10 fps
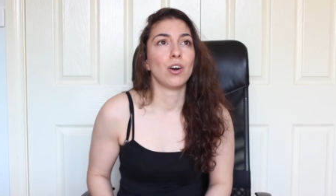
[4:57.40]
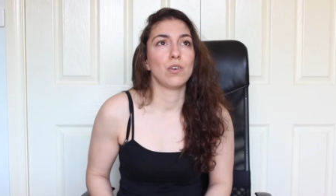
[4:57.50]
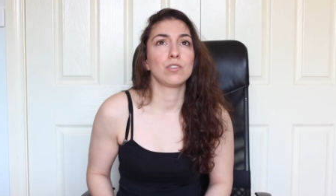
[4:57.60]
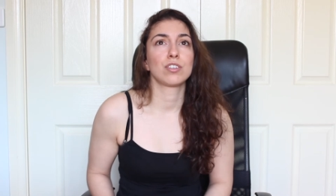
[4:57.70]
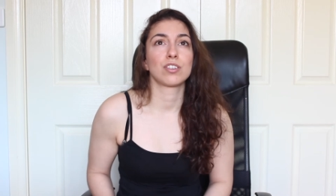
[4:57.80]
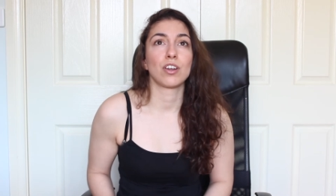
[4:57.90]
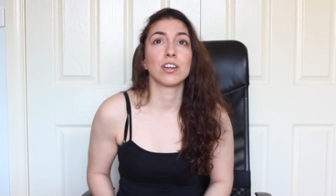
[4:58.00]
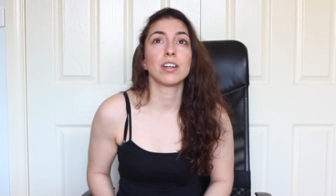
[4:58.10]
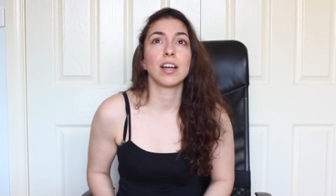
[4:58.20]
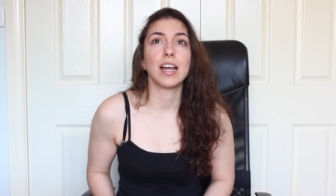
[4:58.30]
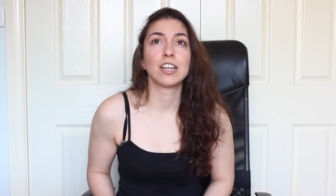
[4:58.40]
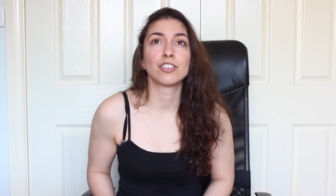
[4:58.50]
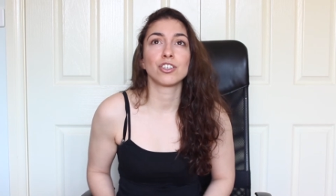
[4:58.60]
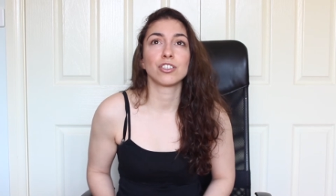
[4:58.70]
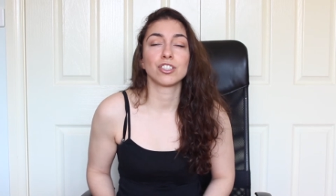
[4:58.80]
Also,
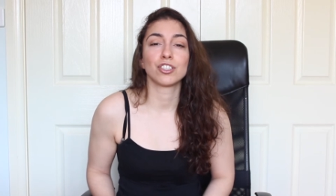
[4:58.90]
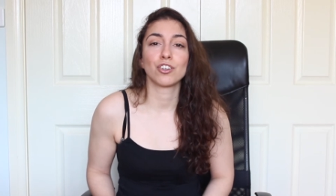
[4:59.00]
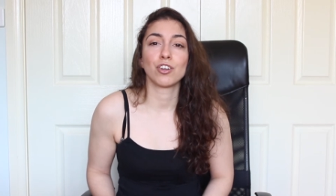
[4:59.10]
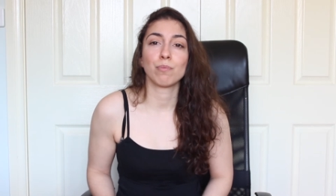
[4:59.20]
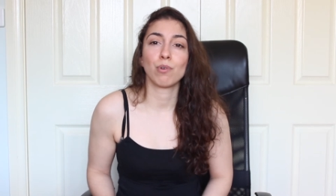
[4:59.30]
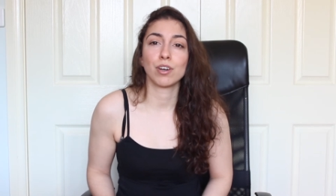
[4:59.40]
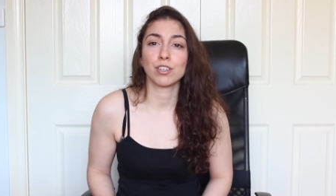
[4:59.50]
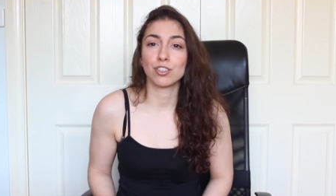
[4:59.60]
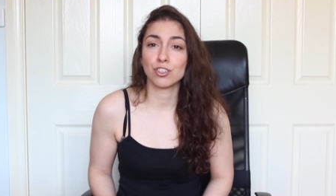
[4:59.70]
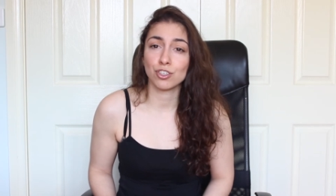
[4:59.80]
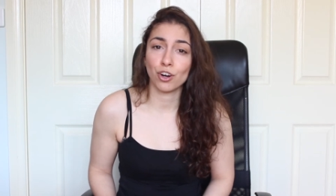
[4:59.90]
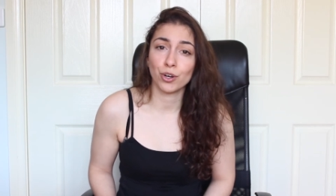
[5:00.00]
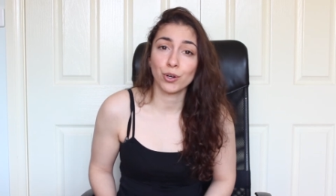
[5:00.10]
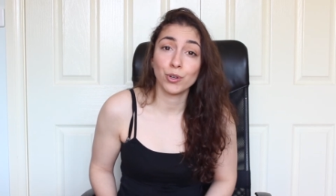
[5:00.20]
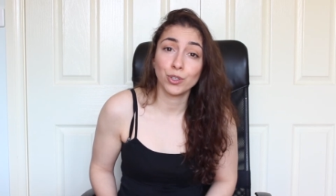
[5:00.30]
headshots are so important to show
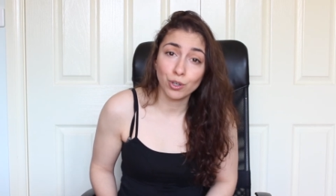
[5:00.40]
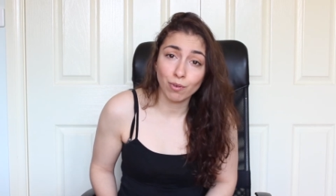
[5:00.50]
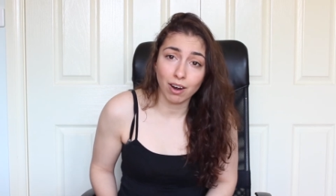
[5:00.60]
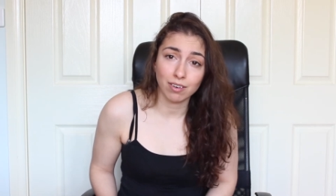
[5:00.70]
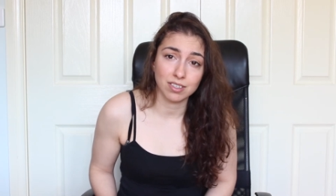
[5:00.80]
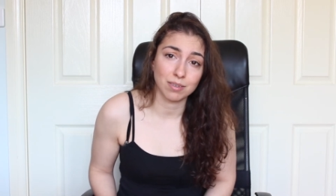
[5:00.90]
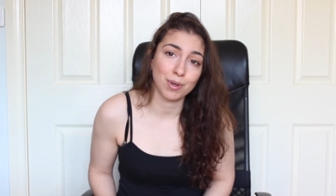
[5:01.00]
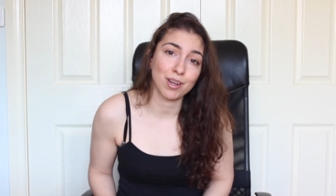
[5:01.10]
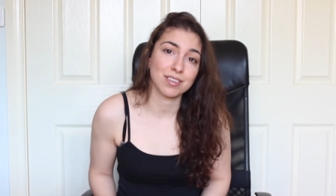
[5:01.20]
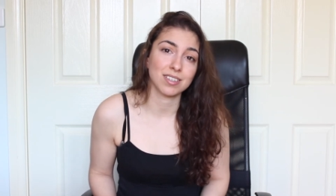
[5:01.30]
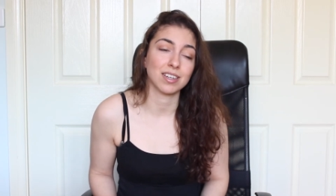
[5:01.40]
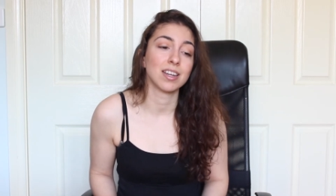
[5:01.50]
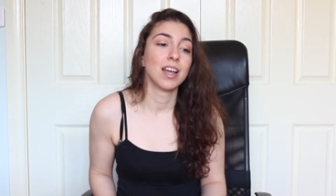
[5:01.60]
who you are as a person.